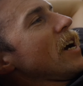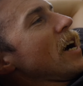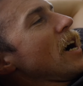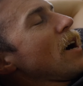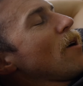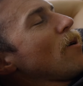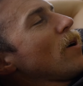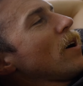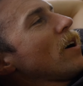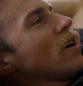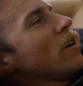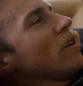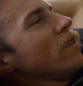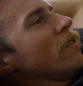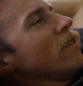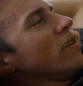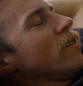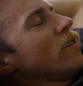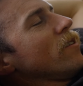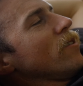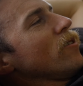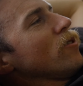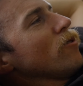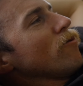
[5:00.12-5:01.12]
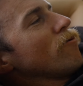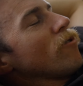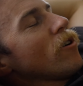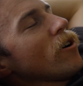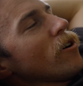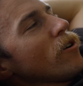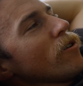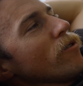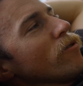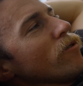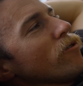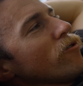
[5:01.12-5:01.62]
hour on the
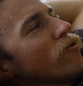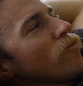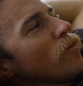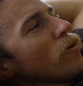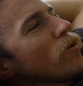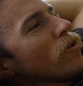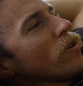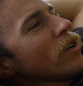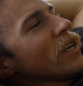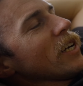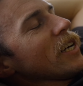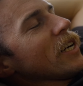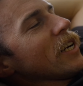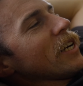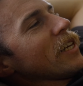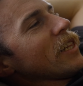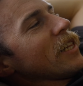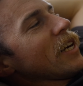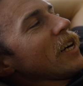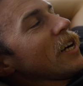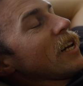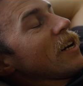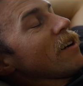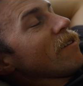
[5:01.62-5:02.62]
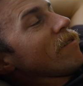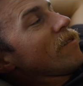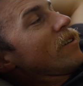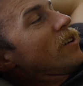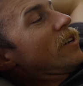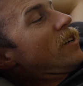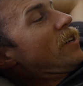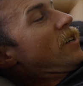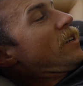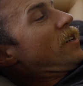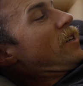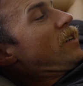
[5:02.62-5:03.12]
road this morning and then
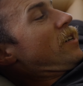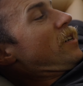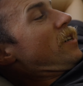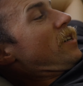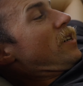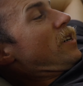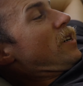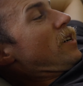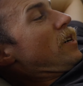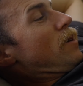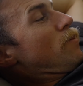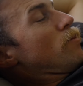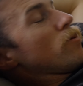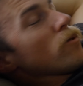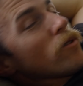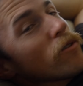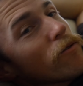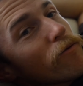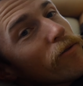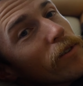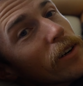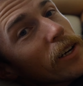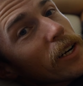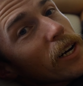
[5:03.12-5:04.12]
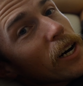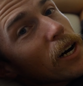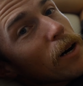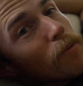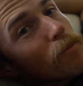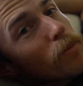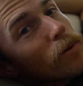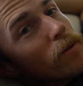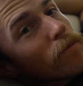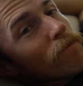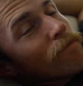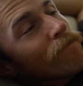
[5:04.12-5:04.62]
putting the feet
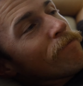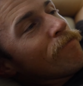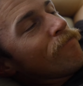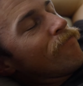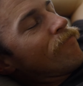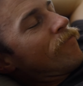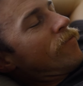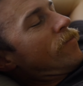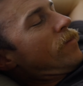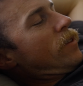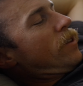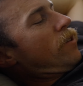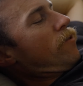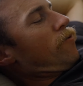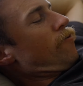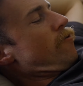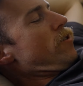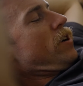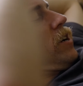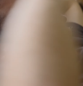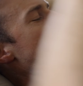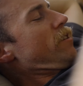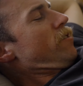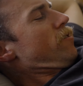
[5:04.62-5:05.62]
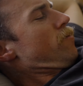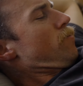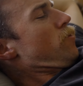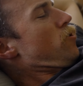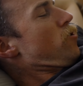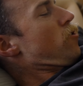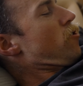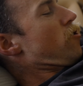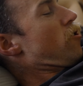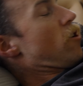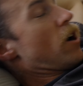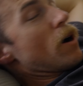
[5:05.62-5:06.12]
up and reading some
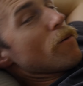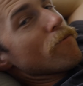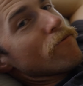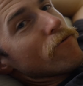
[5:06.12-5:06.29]
more crime